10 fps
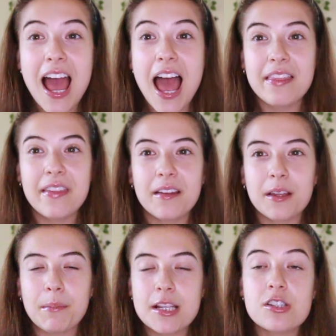And then
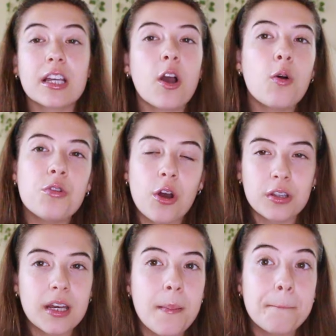like my agent's like, oh no,
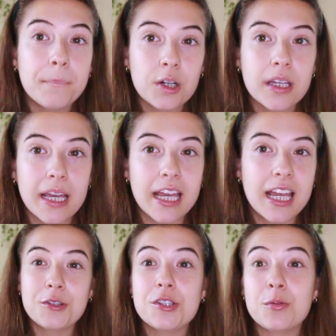you didn't book it.
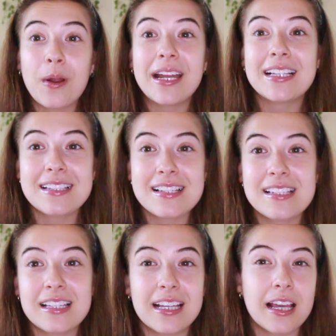We're just waiting to
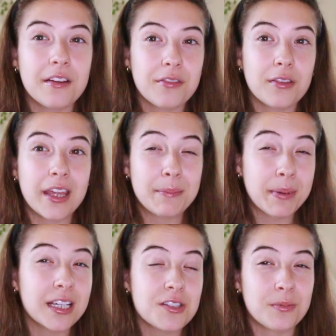see if they
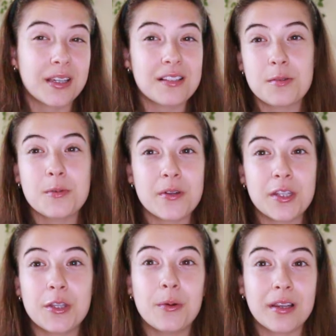picked you because it's
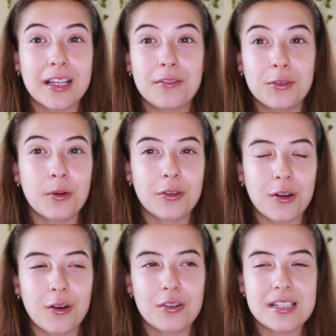between you and like a few other
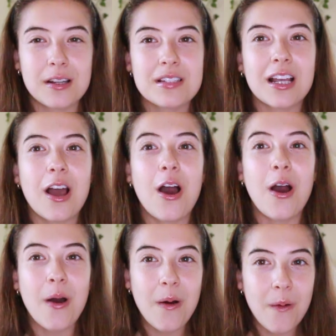girls. And I was like,
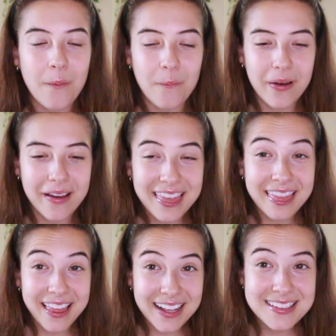oh,
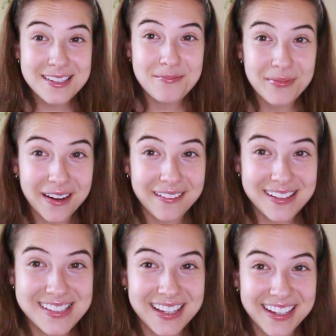that's
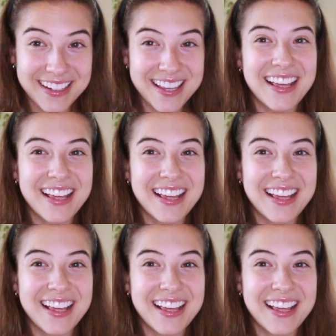embarrassing.